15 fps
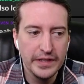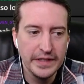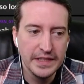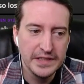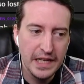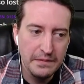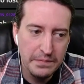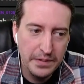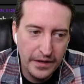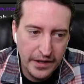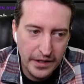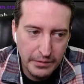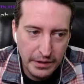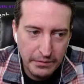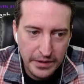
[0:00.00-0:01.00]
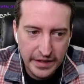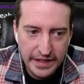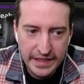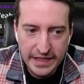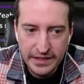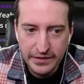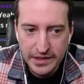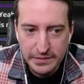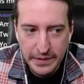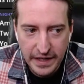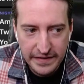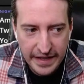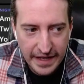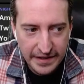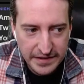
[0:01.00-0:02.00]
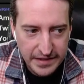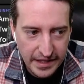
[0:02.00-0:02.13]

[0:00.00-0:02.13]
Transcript: the same period, we really need to expand the House.